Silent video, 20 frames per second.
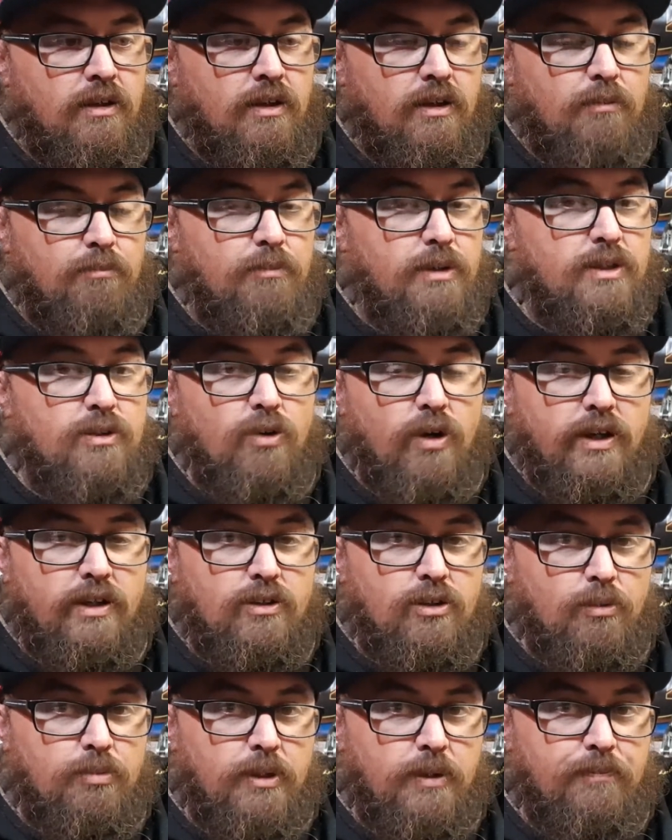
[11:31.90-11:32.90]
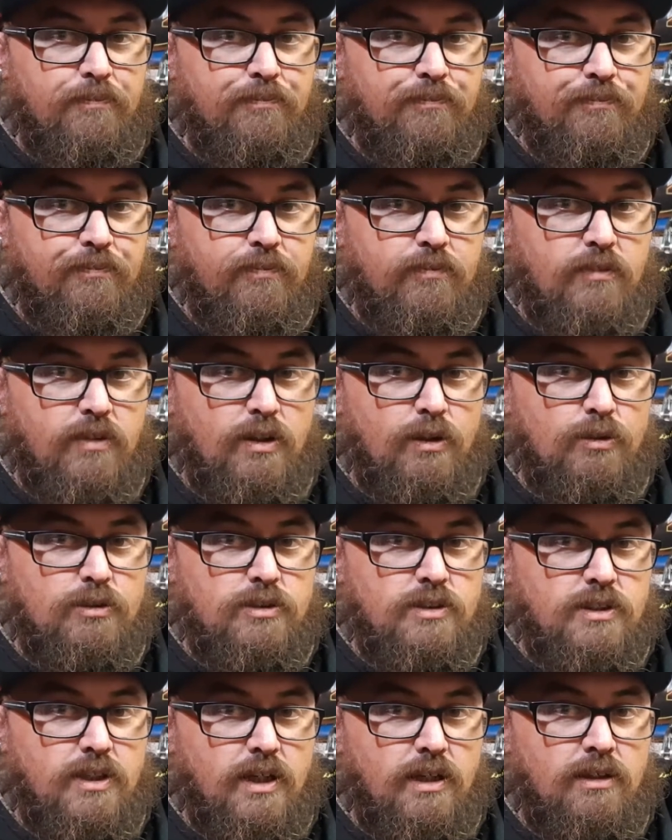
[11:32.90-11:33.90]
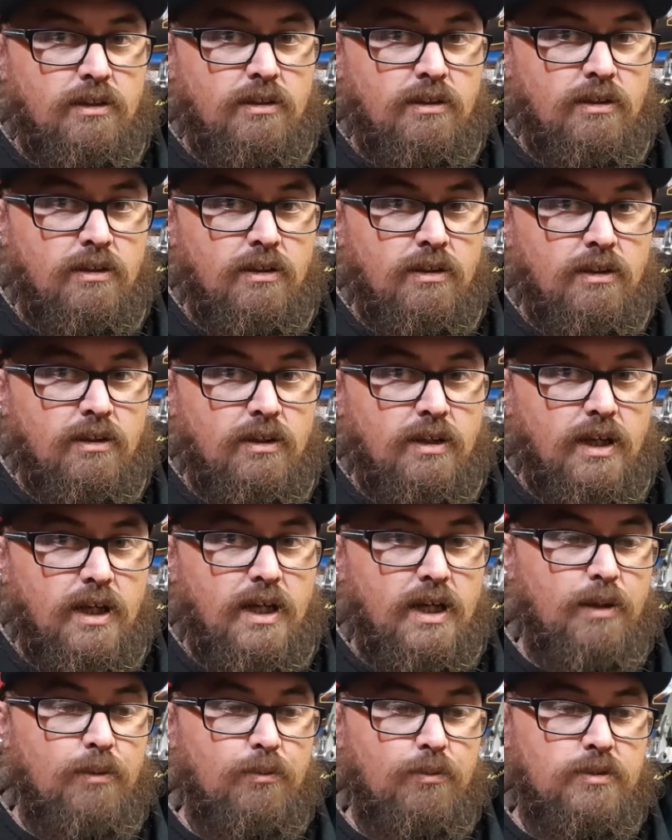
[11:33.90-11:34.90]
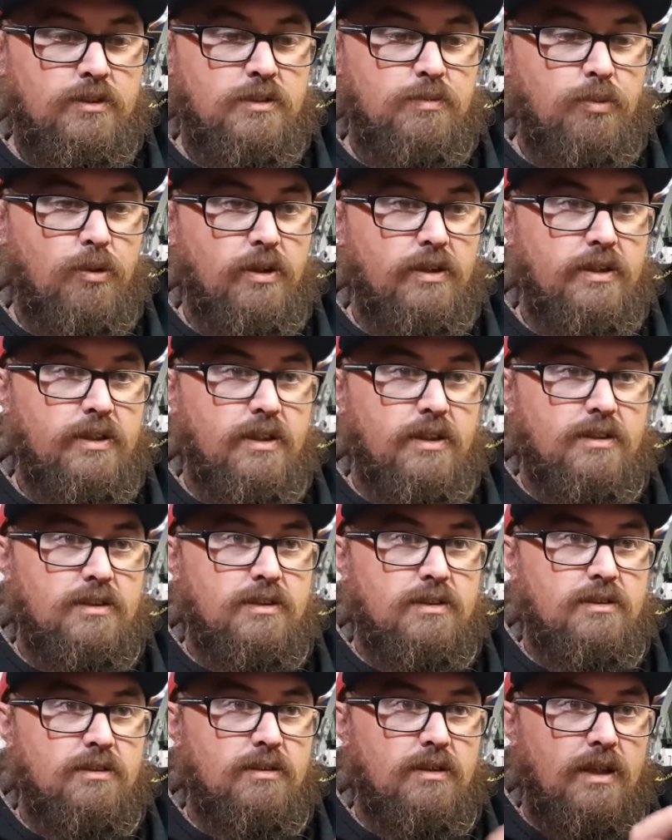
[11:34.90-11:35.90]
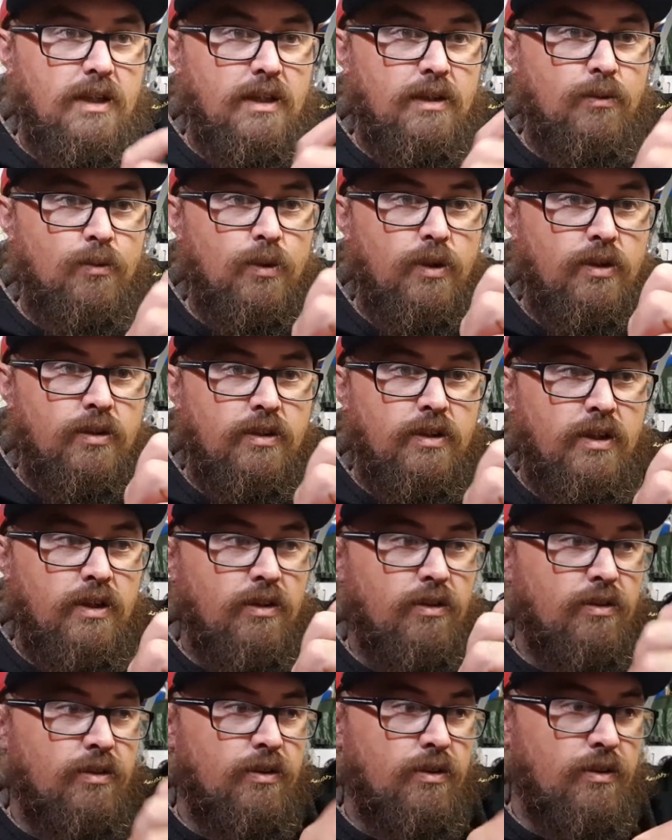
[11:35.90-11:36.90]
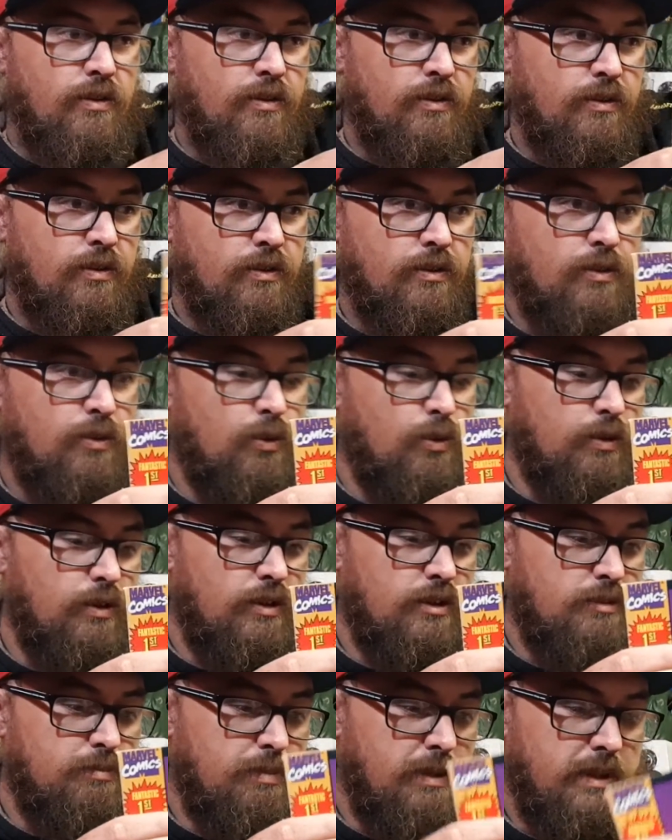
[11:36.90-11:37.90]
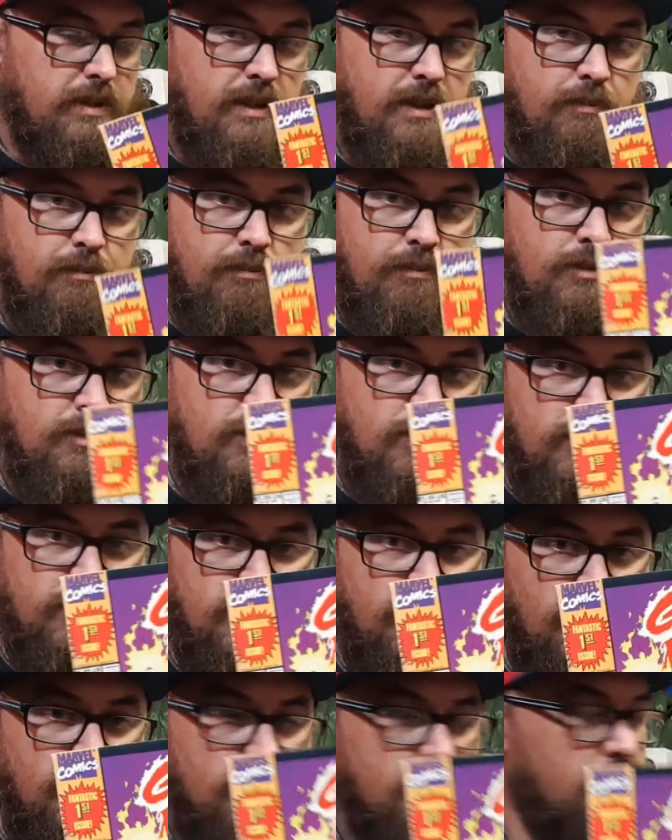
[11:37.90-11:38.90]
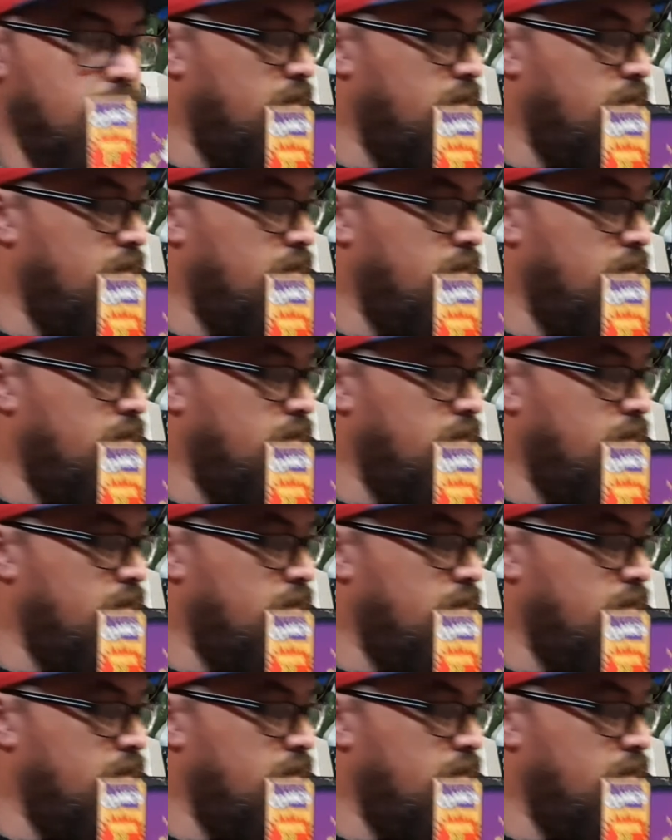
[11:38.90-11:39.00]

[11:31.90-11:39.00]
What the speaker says: mid-grade copy, you would say. Spine ticks and wear and tear on the corners, but besides that, she's